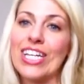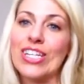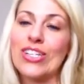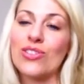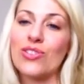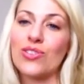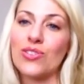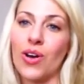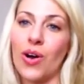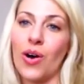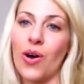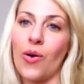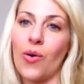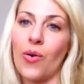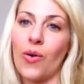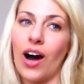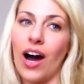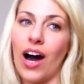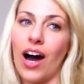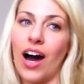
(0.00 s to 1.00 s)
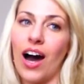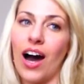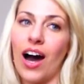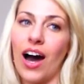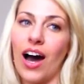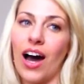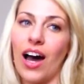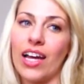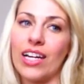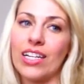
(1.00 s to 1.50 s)
So
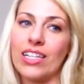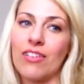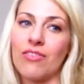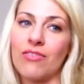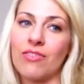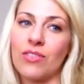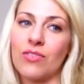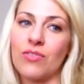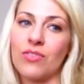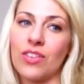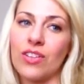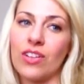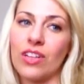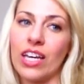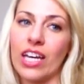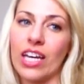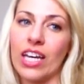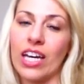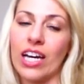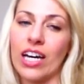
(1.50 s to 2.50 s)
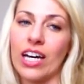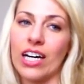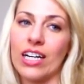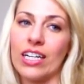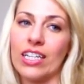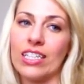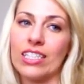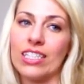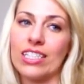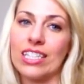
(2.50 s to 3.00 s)
I definitely feel like
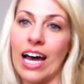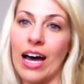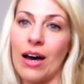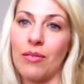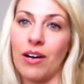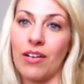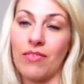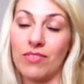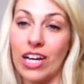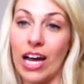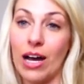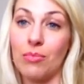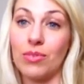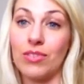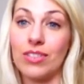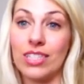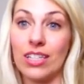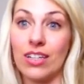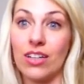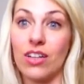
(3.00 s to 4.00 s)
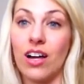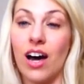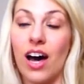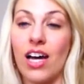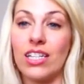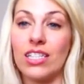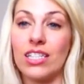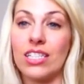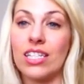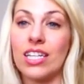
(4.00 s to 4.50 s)
uh, dab- I've dabbled in a
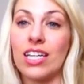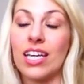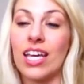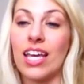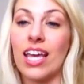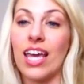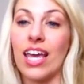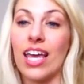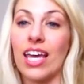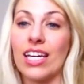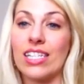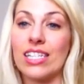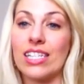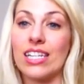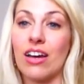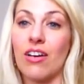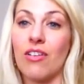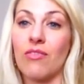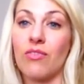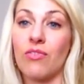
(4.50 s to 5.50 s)
lot and uh,